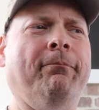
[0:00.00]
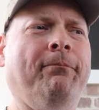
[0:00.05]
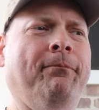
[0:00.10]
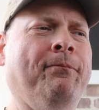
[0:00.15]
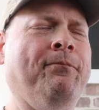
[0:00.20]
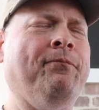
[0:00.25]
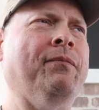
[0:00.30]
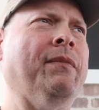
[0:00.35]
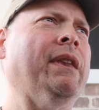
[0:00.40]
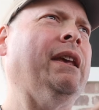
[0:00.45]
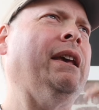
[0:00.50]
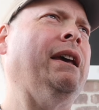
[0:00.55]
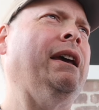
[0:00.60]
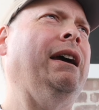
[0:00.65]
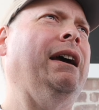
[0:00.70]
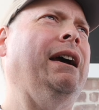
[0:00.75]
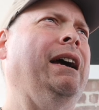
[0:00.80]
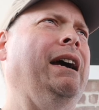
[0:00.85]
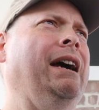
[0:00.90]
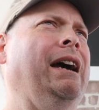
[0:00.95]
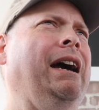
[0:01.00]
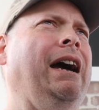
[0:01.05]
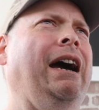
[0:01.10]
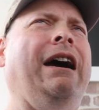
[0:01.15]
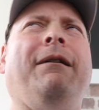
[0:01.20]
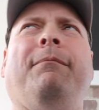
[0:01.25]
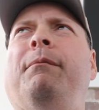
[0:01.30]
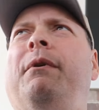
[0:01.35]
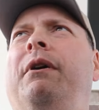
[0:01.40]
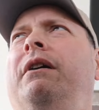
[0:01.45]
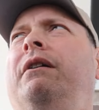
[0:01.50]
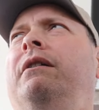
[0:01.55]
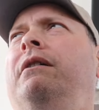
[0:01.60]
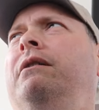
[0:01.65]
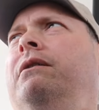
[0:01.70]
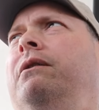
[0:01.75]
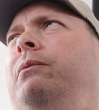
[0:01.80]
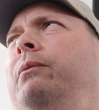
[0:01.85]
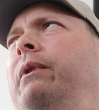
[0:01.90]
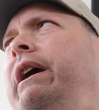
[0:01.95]
I'm
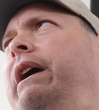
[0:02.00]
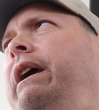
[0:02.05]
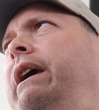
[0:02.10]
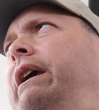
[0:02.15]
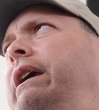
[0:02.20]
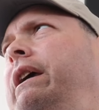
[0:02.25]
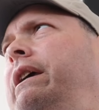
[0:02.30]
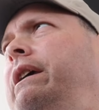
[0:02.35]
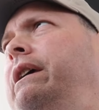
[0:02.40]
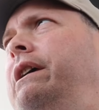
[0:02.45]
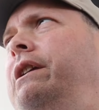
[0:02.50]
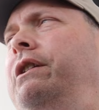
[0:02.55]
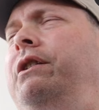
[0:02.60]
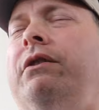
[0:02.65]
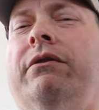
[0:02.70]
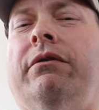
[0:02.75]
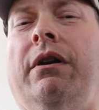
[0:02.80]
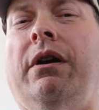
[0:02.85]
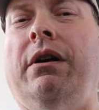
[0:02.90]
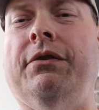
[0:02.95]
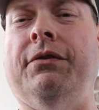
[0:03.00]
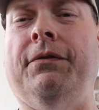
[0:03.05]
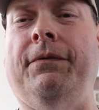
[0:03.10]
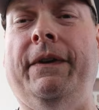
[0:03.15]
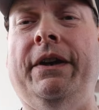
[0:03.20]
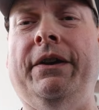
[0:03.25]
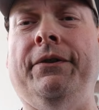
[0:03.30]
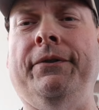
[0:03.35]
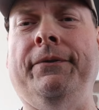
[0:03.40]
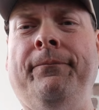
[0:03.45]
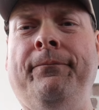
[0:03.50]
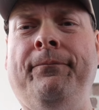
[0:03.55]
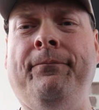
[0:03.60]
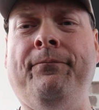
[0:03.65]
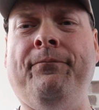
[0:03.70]
all the way into Crossville.